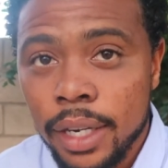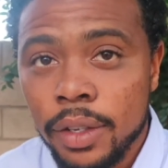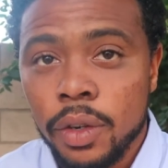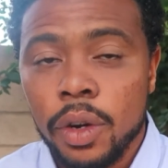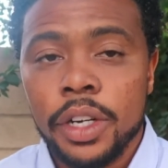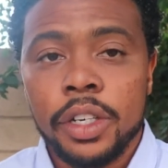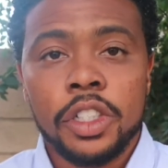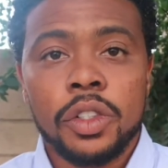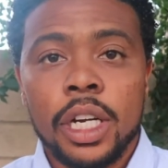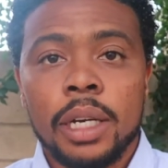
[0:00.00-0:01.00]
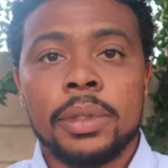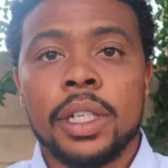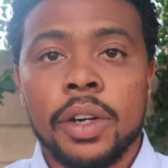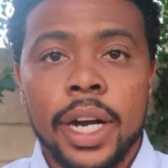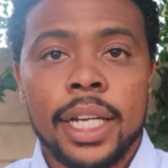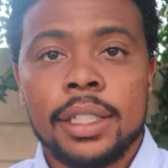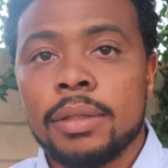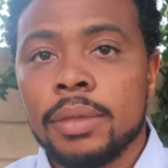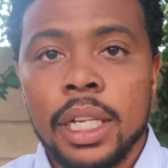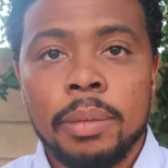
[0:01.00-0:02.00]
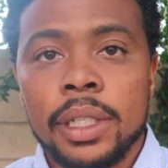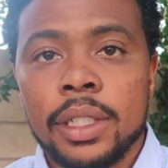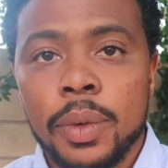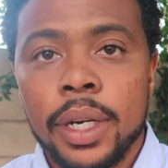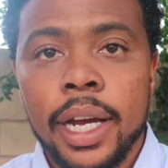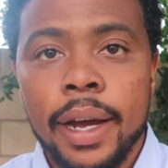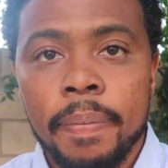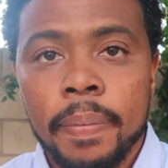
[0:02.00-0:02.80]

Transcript: You throw all your shrubs and grass clippings or whatnot.